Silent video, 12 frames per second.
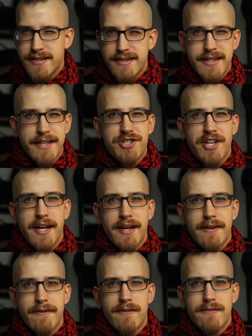
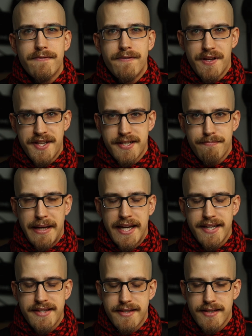stitching for this
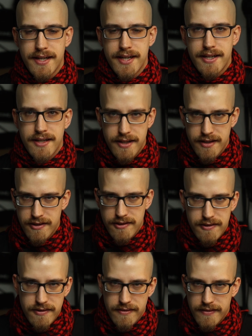piece.
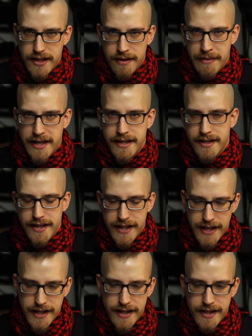I mean,
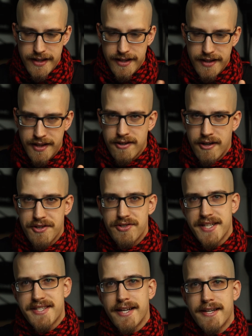the
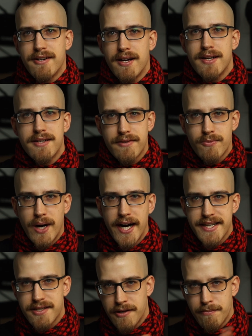contrasting color,
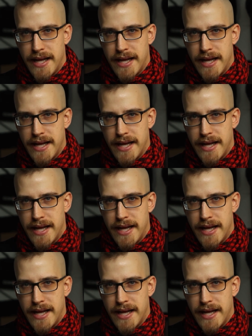white on